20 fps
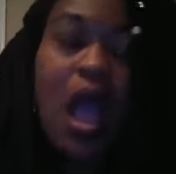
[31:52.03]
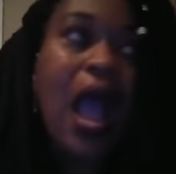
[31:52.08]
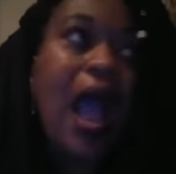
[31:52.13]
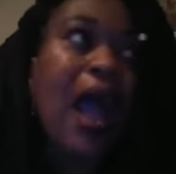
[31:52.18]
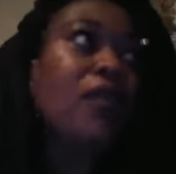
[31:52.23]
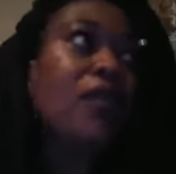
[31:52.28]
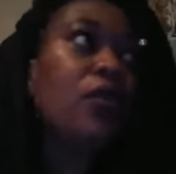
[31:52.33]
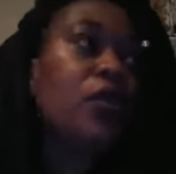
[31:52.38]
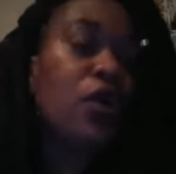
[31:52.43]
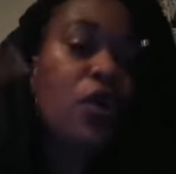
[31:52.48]

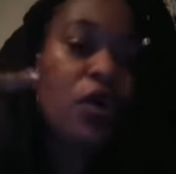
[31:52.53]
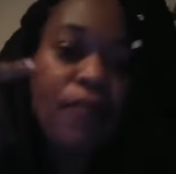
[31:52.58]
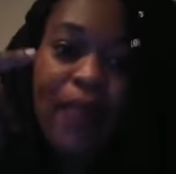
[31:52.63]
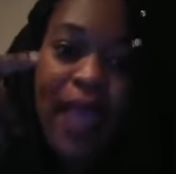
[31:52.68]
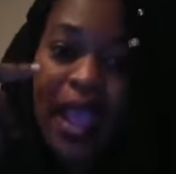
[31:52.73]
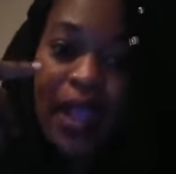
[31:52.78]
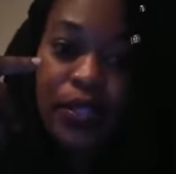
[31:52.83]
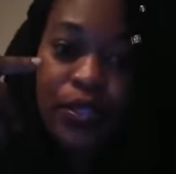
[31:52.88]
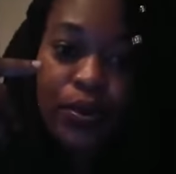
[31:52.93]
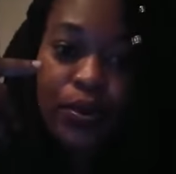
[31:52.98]
I look
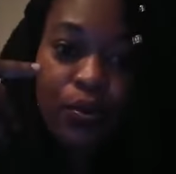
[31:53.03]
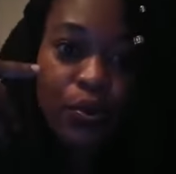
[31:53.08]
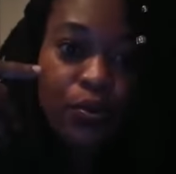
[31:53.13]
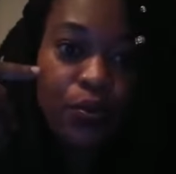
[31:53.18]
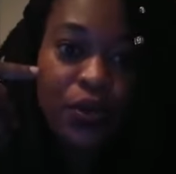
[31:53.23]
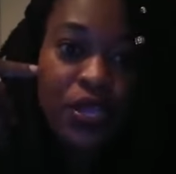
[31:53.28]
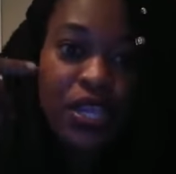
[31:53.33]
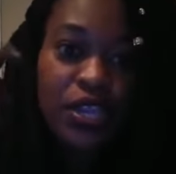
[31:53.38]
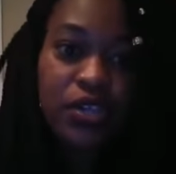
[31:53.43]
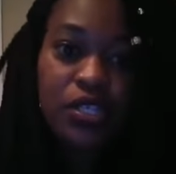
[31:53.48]
back 2 or
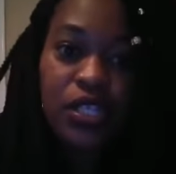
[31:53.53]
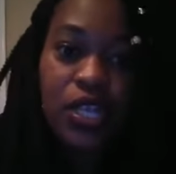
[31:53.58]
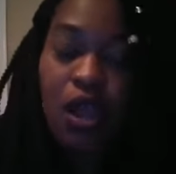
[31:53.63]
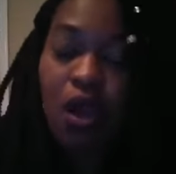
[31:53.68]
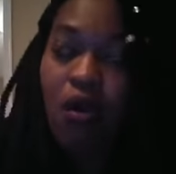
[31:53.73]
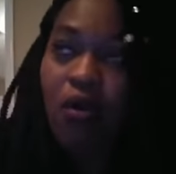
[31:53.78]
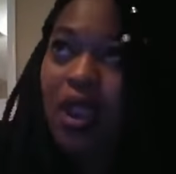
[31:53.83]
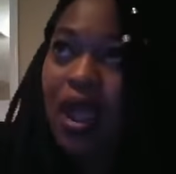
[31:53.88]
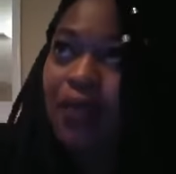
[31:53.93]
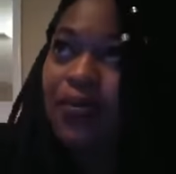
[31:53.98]
3 years
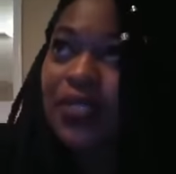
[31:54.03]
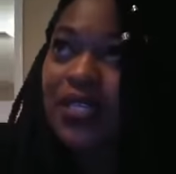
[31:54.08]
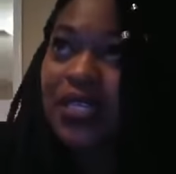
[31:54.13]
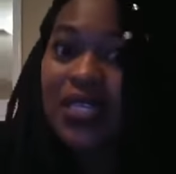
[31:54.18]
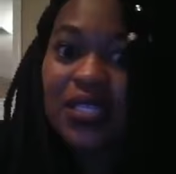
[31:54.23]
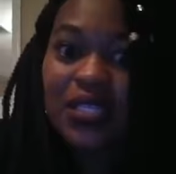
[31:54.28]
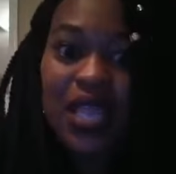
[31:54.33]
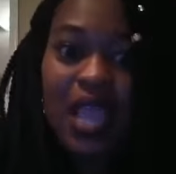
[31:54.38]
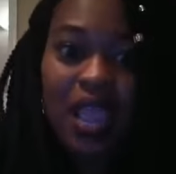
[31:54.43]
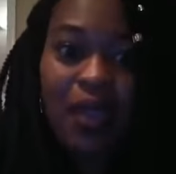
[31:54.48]
ago and I was
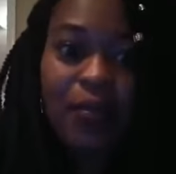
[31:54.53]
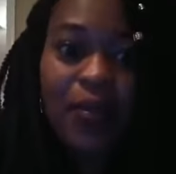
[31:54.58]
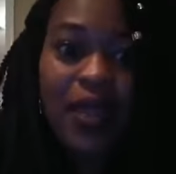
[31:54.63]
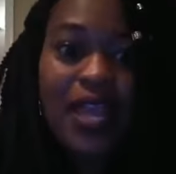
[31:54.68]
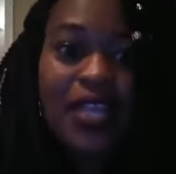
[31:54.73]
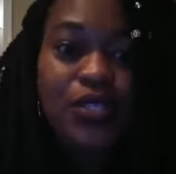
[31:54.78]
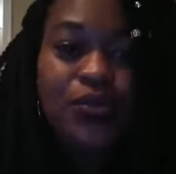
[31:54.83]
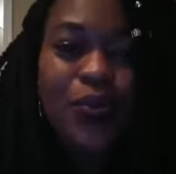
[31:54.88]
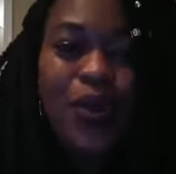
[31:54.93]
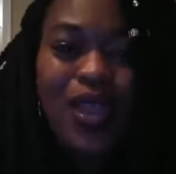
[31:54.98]
in the same
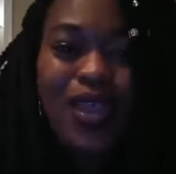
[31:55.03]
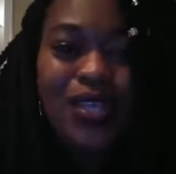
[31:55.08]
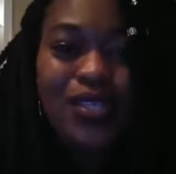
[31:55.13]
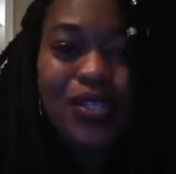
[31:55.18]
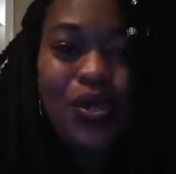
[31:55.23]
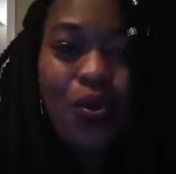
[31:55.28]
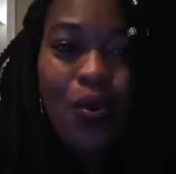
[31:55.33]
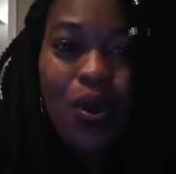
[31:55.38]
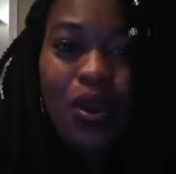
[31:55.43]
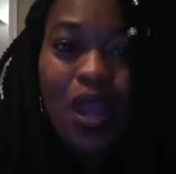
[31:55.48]
place. What
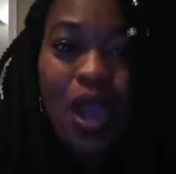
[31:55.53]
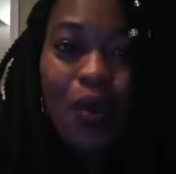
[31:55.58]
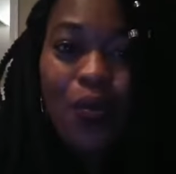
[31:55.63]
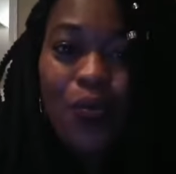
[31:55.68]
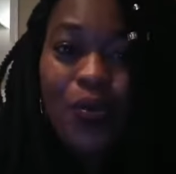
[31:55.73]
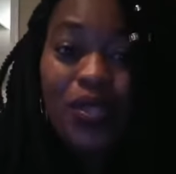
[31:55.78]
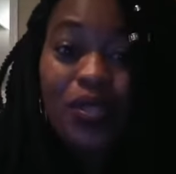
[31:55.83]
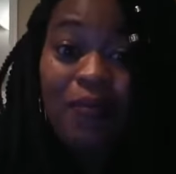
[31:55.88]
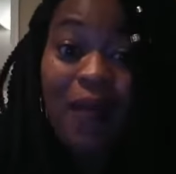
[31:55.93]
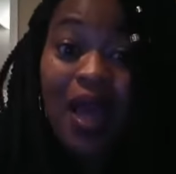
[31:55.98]
is going
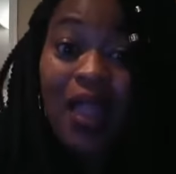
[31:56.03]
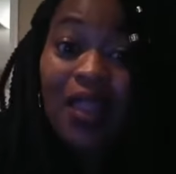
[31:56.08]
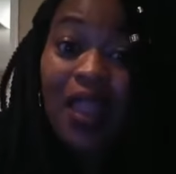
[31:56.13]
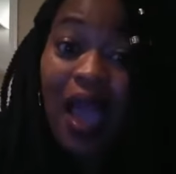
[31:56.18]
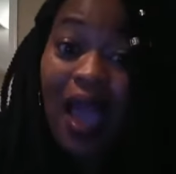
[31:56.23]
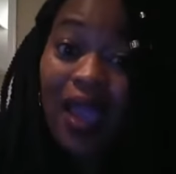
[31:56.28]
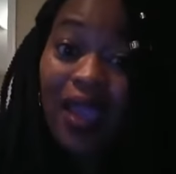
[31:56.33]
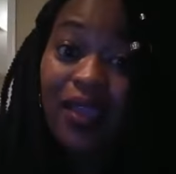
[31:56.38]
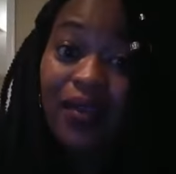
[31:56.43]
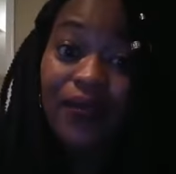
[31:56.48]
on with my
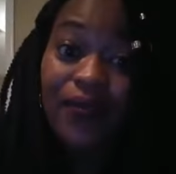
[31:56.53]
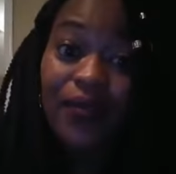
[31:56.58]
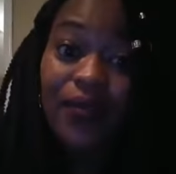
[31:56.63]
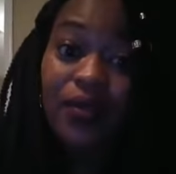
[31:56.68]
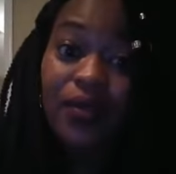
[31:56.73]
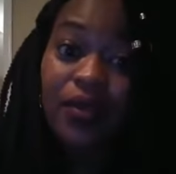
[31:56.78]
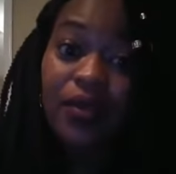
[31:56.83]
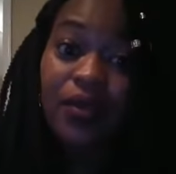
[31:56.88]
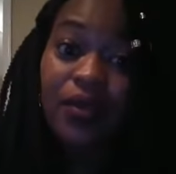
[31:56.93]
life?